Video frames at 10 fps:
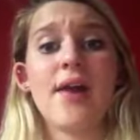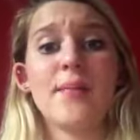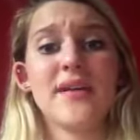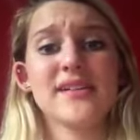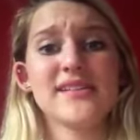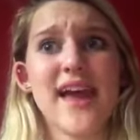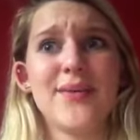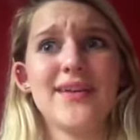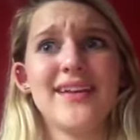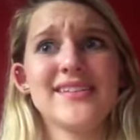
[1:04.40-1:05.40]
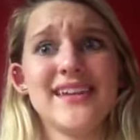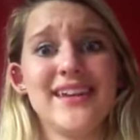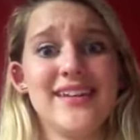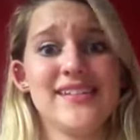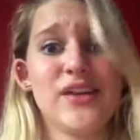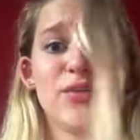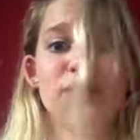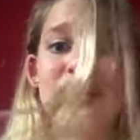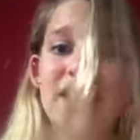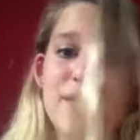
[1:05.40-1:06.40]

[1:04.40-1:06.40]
because I realized that it is a really